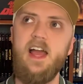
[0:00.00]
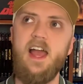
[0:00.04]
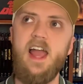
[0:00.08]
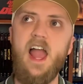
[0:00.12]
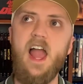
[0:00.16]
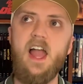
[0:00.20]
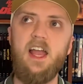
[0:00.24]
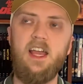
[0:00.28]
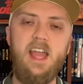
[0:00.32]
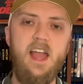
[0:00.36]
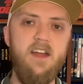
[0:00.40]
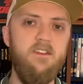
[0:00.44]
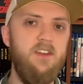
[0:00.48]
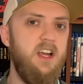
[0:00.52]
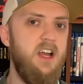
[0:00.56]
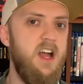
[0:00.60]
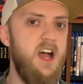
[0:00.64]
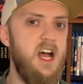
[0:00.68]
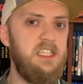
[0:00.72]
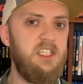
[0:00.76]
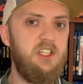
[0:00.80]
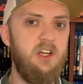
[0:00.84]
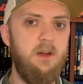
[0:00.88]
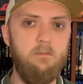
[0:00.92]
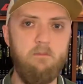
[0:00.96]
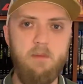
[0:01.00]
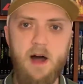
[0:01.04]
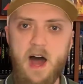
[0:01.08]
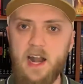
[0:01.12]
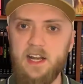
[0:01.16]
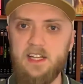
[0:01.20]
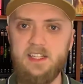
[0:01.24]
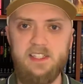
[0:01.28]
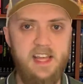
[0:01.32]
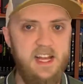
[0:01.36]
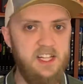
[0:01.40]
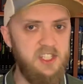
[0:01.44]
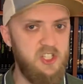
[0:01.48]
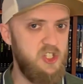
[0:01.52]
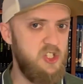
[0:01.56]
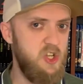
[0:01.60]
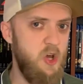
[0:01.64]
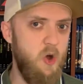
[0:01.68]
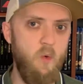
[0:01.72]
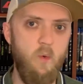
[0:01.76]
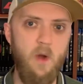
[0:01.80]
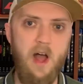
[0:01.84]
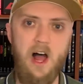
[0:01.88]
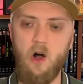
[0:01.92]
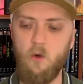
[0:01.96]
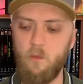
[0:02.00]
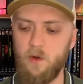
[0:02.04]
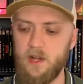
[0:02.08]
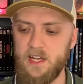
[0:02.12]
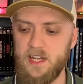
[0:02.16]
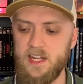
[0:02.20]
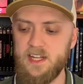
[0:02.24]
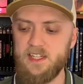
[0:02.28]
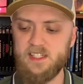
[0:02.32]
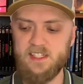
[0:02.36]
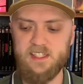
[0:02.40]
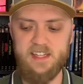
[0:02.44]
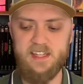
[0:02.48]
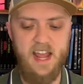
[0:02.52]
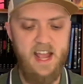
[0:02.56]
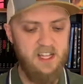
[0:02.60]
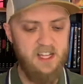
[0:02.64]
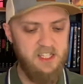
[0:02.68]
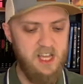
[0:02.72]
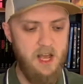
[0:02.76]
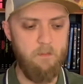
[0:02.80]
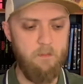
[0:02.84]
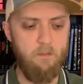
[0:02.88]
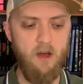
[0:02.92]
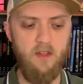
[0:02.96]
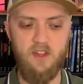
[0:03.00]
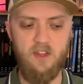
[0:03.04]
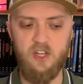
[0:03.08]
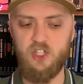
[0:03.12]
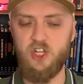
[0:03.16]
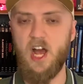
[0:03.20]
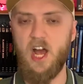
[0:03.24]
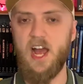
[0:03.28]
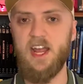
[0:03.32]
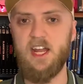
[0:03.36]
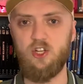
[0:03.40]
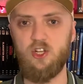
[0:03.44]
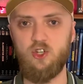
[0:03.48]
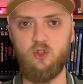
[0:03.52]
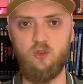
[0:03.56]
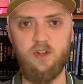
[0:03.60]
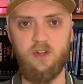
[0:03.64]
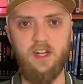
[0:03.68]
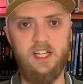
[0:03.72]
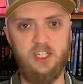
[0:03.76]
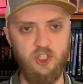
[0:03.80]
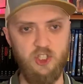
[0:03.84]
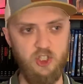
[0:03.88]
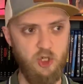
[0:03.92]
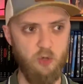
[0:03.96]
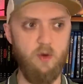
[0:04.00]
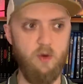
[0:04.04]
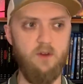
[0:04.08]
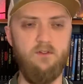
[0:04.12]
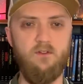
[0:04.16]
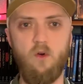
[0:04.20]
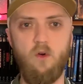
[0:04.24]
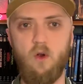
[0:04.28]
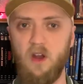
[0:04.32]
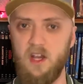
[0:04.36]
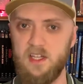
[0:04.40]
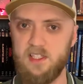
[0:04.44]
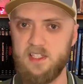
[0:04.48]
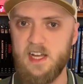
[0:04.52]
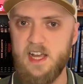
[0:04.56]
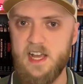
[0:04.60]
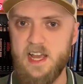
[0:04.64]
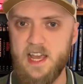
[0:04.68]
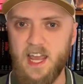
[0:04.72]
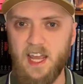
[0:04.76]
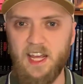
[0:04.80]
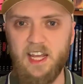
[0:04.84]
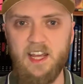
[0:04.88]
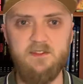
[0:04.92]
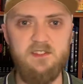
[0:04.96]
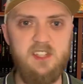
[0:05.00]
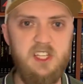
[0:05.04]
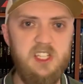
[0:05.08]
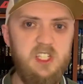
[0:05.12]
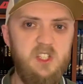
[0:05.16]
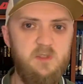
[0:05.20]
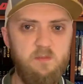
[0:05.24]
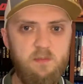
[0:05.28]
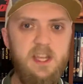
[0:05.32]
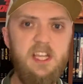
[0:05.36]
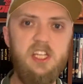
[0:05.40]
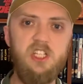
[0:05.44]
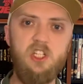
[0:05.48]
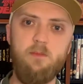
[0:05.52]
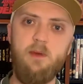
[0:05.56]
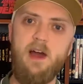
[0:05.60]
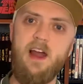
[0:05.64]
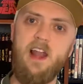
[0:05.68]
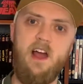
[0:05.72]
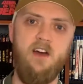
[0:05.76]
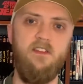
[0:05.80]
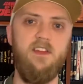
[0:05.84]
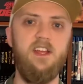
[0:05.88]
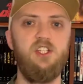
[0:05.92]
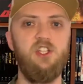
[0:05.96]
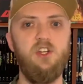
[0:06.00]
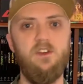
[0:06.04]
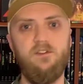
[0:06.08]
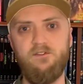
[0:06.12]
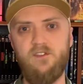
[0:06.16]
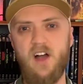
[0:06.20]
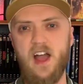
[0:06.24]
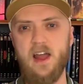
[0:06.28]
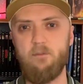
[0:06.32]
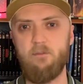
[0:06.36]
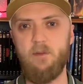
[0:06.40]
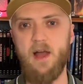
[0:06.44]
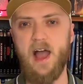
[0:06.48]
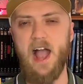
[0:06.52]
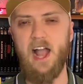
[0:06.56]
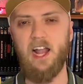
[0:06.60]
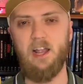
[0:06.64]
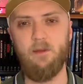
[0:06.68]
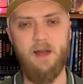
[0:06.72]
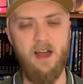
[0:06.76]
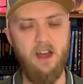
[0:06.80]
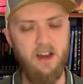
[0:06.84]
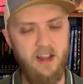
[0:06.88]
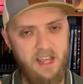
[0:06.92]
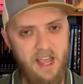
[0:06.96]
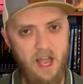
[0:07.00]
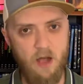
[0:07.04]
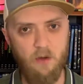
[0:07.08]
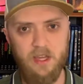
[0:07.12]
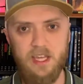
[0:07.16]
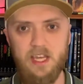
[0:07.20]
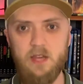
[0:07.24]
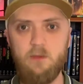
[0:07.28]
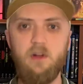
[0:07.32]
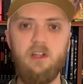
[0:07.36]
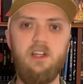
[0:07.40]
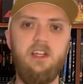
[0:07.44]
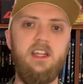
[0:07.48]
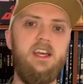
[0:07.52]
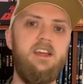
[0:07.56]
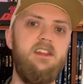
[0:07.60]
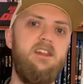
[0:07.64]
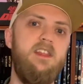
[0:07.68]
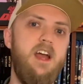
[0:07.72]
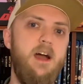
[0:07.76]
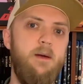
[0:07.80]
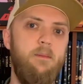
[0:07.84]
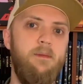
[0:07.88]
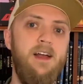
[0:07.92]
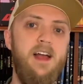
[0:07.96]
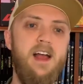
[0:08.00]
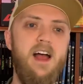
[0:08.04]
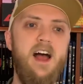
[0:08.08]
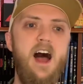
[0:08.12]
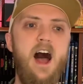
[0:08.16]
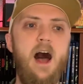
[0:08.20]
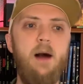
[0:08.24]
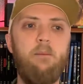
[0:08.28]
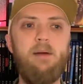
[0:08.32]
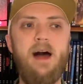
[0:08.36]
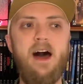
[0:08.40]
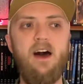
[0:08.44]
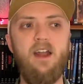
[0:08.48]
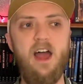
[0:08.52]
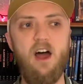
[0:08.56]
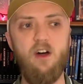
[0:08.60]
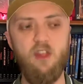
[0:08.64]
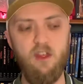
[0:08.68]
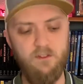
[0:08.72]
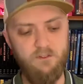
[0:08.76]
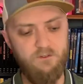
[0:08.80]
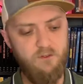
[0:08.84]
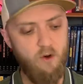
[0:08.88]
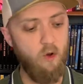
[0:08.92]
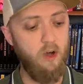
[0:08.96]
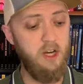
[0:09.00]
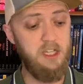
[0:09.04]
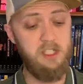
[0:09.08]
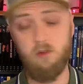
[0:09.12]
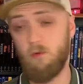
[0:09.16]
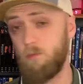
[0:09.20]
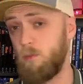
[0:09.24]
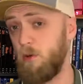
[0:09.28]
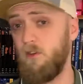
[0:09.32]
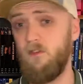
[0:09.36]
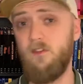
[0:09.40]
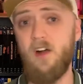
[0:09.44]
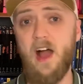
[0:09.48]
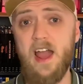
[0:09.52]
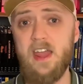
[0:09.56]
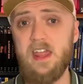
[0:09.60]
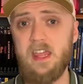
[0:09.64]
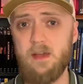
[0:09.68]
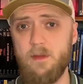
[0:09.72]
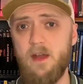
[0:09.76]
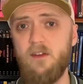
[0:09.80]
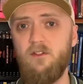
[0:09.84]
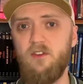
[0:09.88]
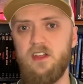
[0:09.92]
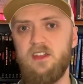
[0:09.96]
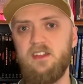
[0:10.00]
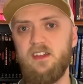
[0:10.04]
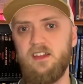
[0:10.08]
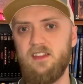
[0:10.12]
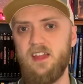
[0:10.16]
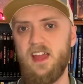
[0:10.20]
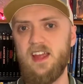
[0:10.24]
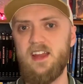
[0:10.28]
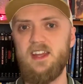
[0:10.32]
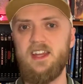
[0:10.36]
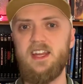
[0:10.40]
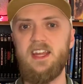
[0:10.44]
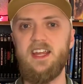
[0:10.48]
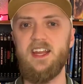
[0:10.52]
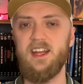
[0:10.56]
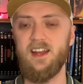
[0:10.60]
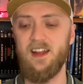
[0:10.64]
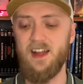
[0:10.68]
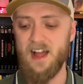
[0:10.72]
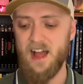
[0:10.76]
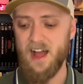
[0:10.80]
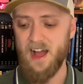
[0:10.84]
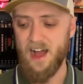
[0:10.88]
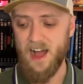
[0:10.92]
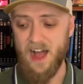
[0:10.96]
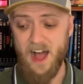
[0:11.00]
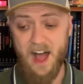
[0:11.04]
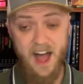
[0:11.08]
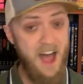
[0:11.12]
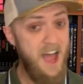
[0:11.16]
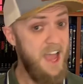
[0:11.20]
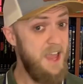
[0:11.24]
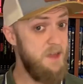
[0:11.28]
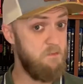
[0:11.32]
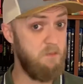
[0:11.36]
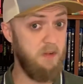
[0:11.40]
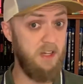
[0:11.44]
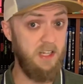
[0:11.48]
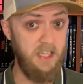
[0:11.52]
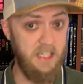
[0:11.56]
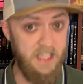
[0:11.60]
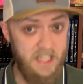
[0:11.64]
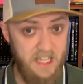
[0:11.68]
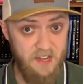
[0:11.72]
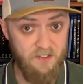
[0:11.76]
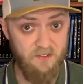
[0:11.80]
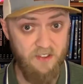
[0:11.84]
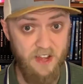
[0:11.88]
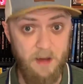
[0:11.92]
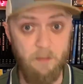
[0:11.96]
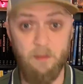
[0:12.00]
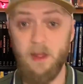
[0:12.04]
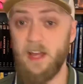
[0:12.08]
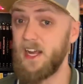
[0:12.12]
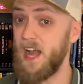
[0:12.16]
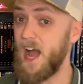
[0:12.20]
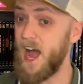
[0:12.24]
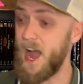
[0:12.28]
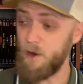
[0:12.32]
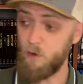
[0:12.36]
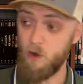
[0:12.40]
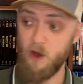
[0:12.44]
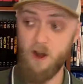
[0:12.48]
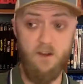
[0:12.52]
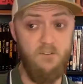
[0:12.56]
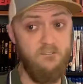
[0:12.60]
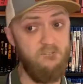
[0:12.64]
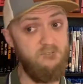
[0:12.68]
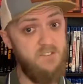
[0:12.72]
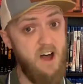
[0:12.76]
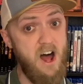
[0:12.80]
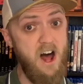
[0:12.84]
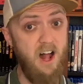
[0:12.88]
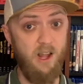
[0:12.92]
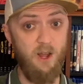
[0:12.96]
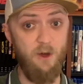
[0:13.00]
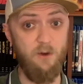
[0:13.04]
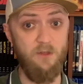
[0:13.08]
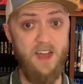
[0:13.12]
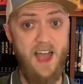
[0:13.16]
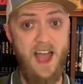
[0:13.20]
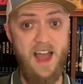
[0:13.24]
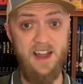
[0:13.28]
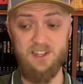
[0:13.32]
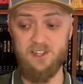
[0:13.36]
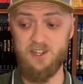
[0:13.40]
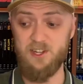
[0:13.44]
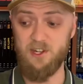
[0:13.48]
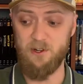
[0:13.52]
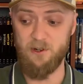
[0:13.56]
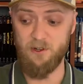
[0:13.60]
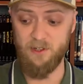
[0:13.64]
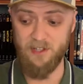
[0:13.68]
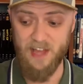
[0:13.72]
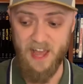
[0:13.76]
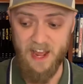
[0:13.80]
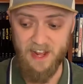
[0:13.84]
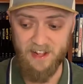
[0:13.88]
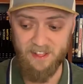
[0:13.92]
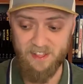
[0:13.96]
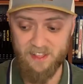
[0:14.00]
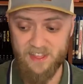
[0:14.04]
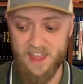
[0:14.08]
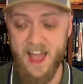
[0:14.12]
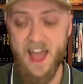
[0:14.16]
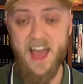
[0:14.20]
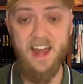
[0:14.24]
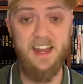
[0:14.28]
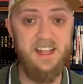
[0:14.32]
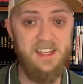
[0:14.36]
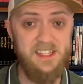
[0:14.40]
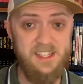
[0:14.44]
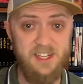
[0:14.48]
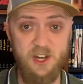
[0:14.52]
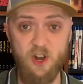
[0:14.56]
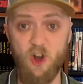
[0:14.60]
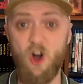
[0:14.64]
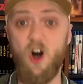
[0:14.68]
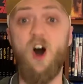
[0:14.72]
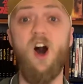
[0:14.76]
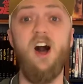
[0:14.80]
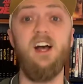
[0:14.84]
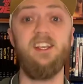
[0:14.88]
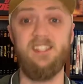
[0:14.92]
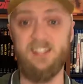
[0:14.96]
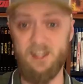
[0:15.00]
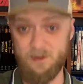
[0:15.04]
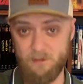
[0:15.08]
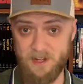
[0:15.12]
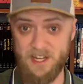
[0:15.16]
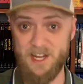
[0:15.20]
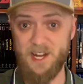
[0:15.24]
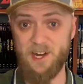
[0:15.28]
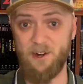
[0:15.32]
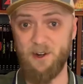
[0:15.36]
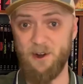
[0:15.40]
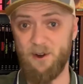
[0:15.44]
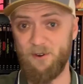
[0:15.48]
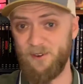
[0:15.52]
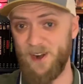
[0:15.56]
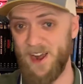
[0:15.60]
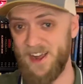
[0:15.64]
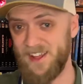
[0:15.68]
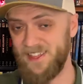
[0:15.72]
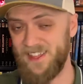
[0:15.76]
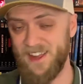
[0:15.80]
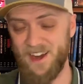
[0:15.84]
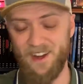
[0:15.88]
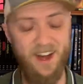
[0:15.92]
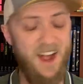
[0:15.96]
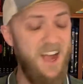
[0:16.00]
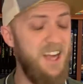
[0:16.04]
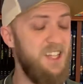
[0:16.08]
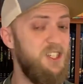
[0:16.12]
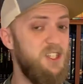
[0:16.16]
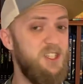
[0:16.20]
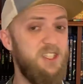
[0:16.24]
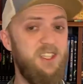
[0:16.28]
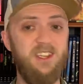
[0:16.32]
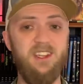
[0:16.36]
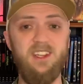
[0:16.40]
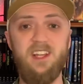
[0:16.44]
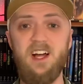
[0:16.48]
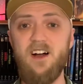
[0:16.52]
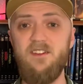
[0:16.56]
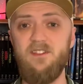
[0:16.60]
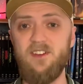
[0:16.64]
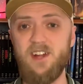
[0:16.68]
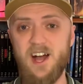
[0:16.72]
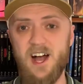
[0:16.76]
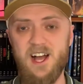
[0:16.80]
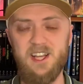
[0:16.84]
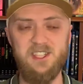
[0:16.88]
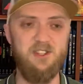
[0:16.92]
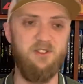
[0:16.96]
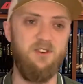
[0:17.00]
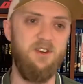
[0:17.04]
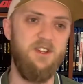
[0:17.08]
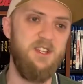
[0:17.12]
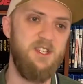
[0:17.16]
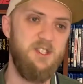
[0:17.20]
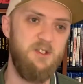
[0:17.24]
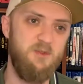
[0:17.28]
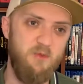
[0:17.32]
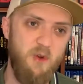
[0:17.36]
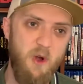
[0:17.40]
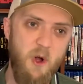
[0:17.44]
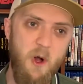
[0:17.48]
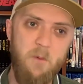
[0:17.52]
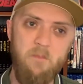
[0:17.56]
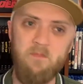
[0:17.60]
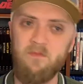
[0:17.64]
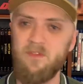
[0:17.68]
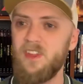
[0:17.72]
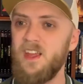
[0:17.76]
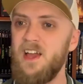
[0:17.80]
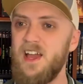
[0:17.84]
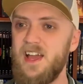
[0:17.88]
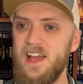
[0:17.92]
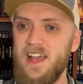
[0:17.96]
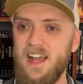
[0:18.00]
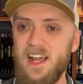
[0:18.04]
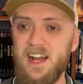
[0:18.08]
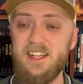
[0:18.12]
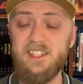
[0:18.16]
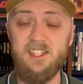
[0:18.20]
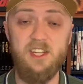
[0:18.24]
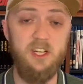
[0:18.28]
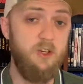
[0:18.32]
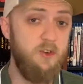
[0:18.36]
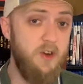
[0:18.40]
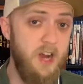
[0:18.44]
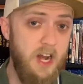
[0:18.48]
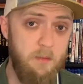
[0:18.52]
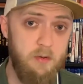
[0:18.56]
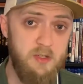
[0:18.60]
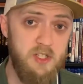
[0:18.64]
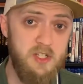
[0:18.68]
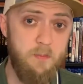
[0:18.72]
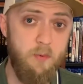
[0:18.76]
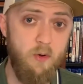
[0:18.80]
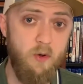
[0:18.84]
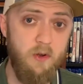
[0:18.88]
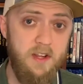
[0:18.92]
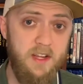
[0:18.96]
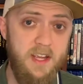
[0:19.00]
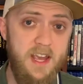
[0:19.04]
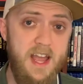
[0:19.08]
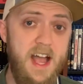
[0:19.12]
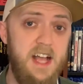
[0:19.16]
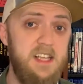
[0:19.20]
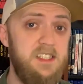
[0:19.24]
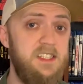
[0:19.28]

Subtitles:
And Kevin Costner embodies that so well. When he stands up on the giant tree in Sherwood Forest and gives a speech about how they should fight back, about how he will lead them, about how the forest will provide them everything they need, I believe him. Like, I want to follow that dude. Like, that is an awesome hero right there. I just love Costner in this role. It is an incredible supporting cast,